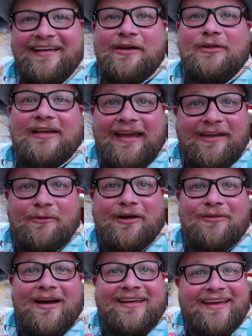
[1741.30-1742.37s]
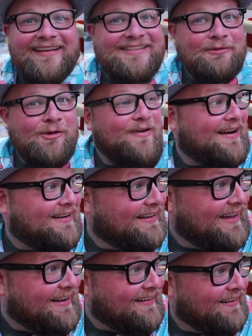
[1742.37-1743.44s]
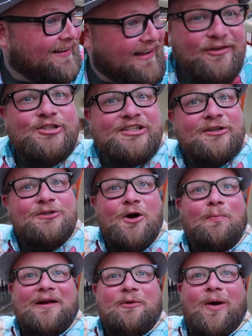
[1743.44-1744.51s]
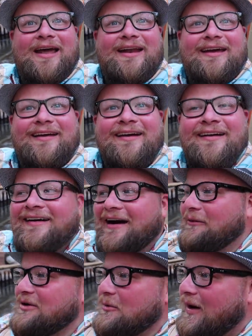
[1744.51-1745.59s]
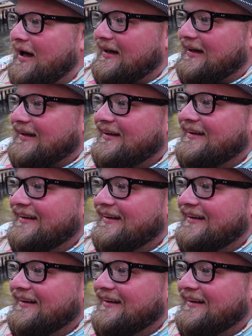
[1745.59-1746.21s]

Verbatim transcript: And they were like, yeah, you want to ride again? So we're riding again. And there's still nobody waiting. I wonder why